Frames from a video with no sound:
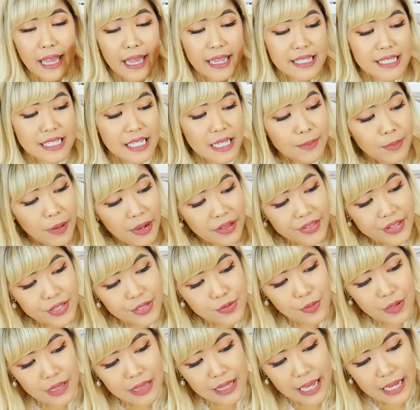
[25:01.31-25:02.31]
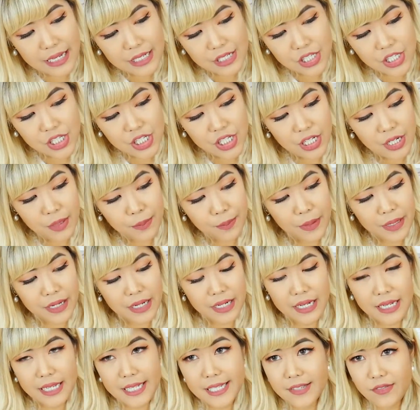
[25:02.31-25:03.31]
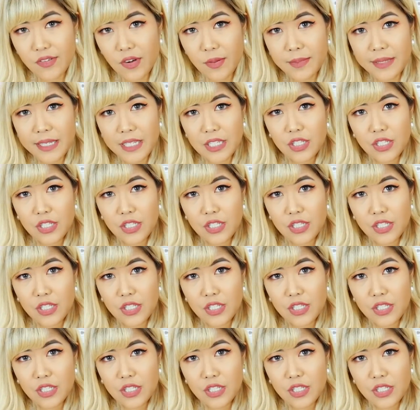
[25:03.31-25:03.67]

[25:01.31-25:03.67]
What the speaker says: I did buy this one last year, but it is from the